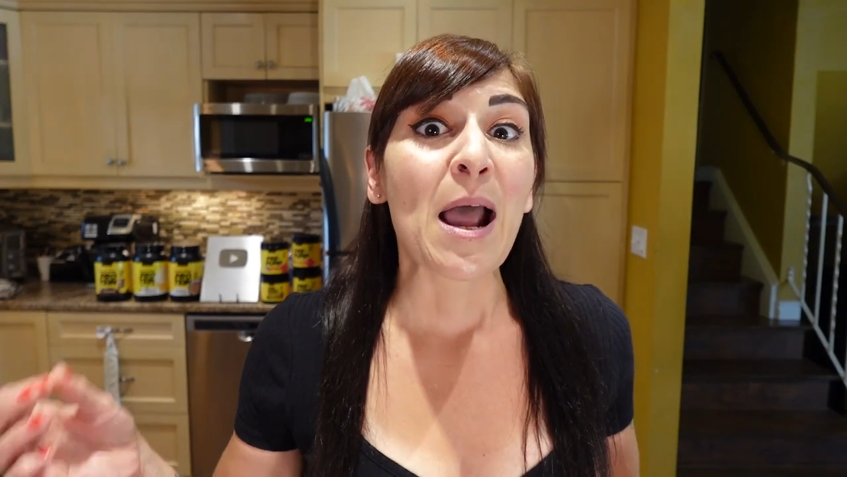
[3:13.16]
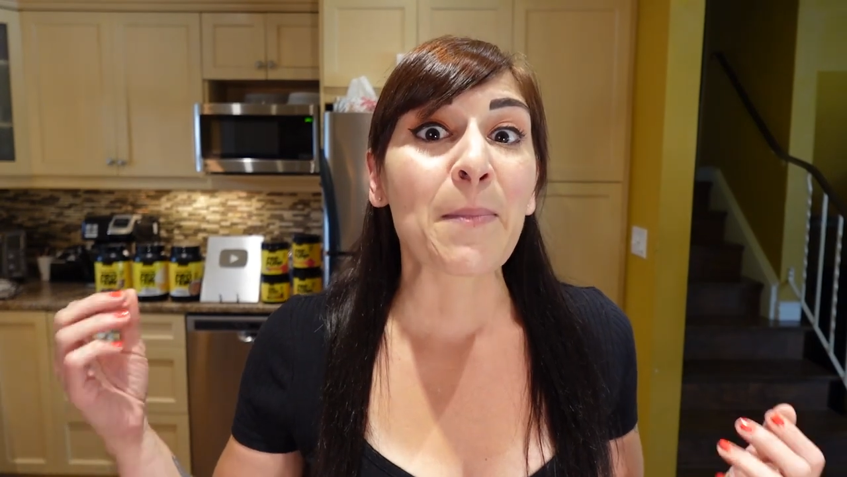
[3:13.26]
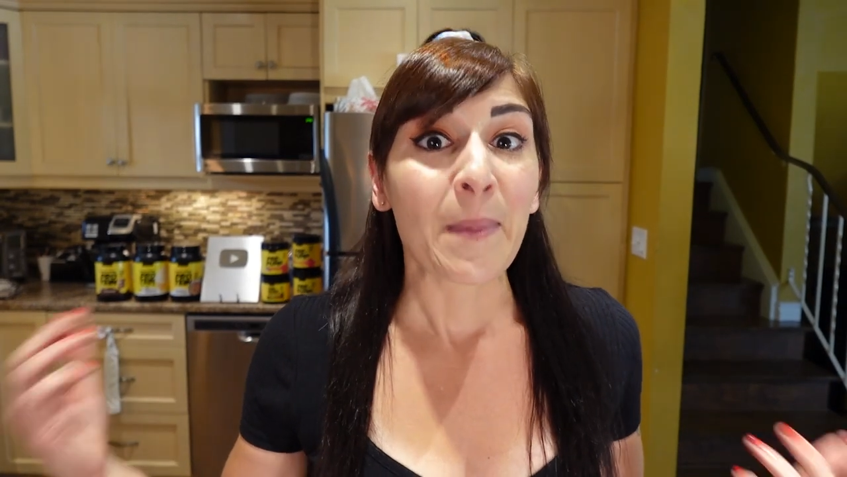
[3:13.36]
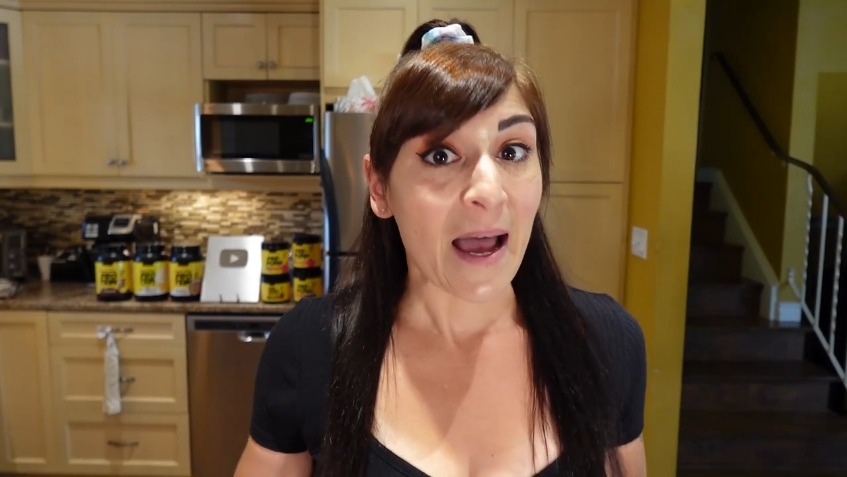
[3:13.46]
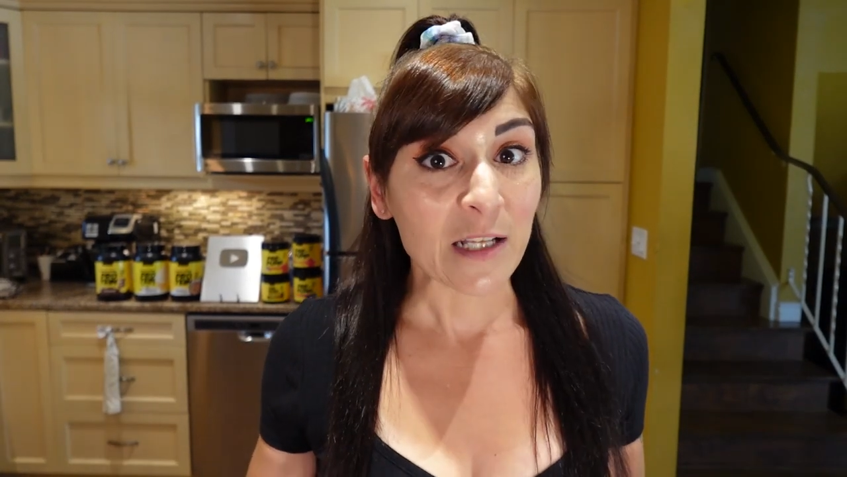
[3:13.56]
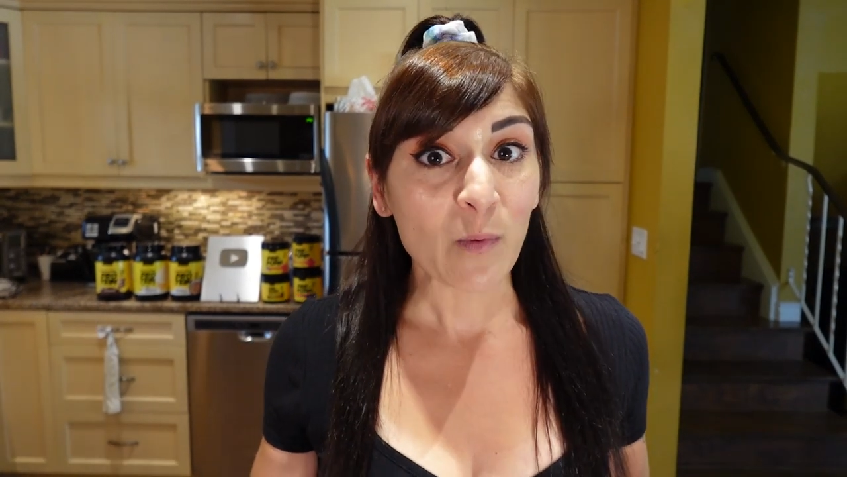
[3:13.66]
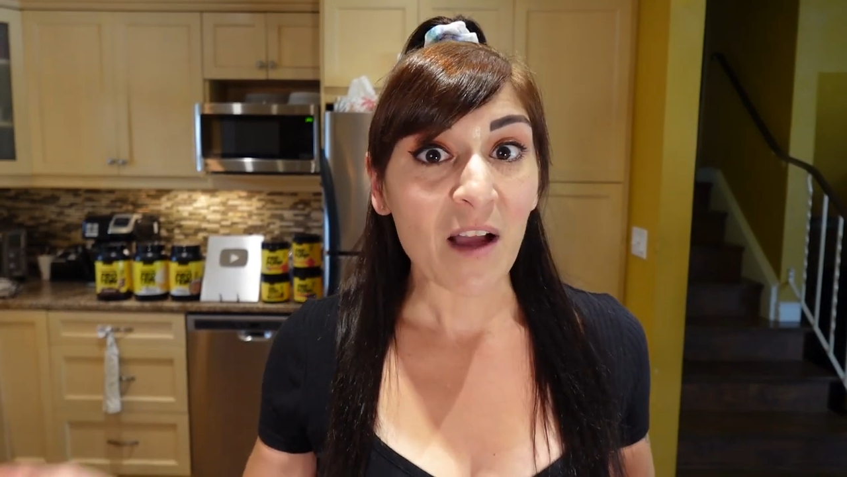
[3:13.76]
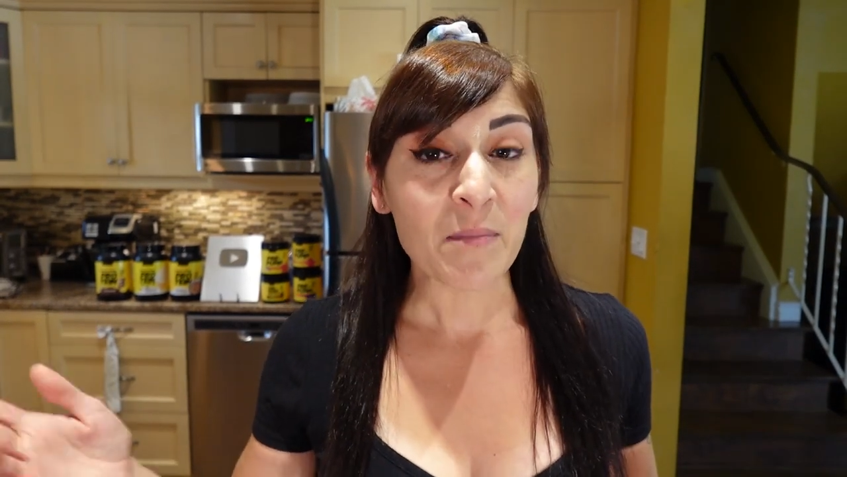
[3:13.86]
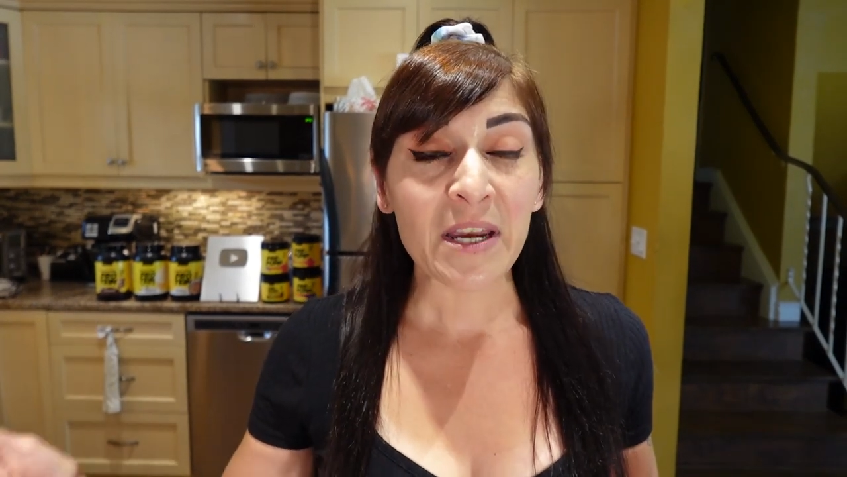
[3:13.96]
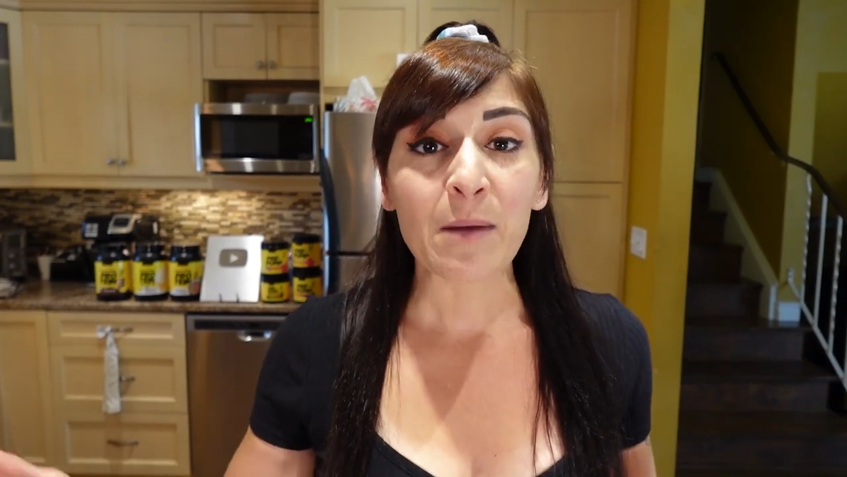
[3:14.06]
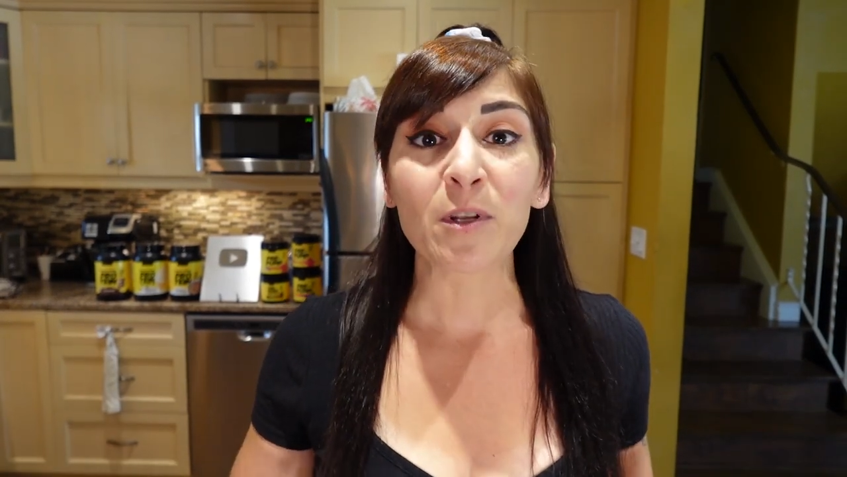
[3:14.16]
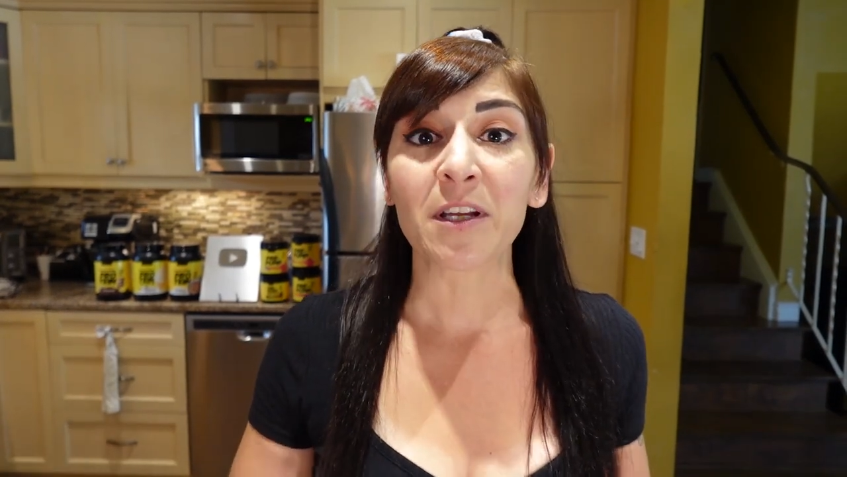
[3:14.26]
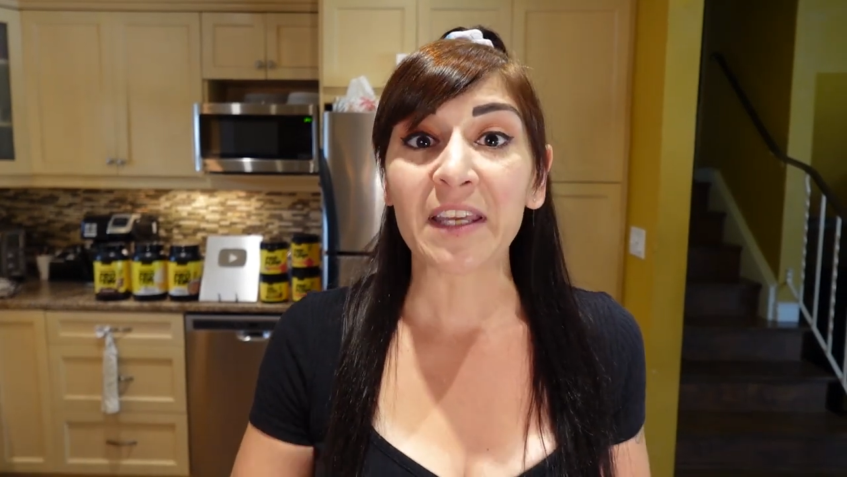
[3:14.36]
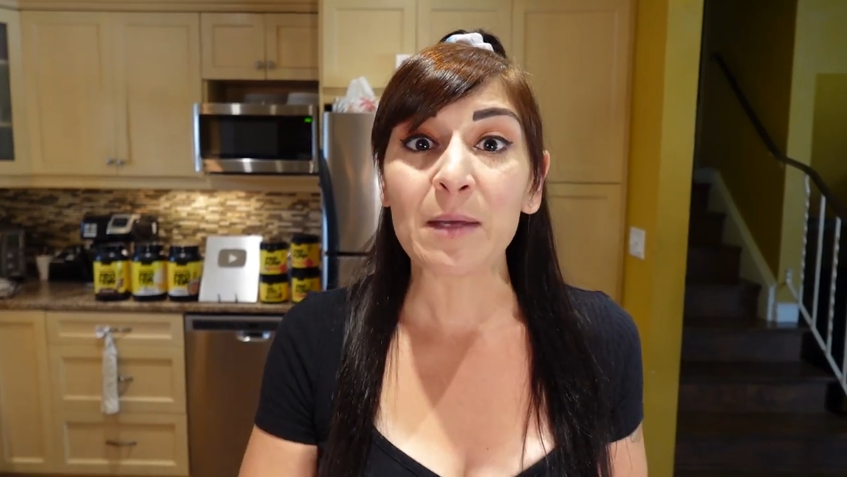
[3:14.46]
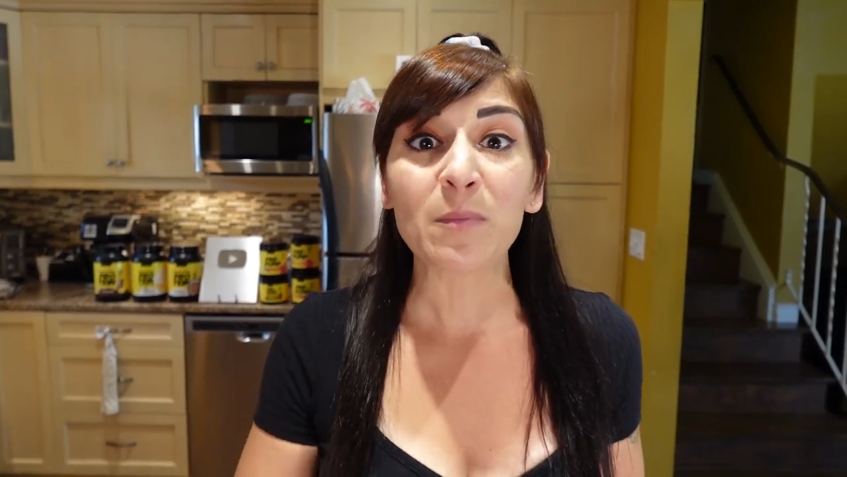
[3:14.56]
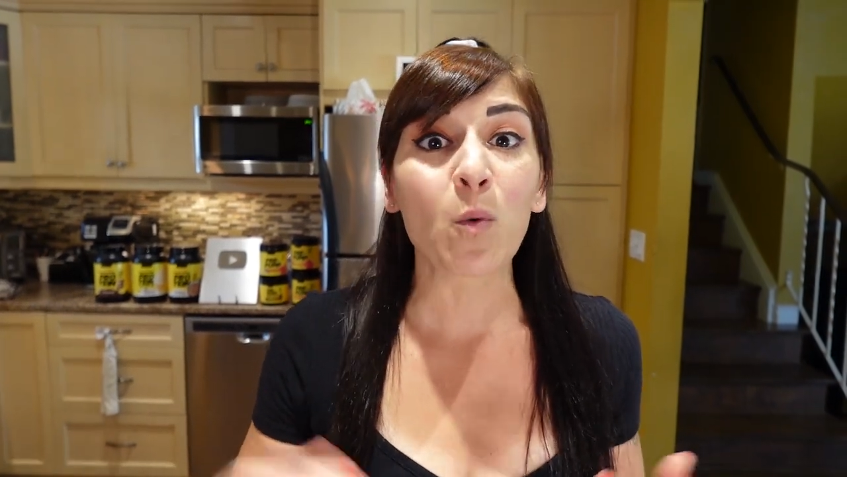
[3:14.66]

And that's why I've been able to keep the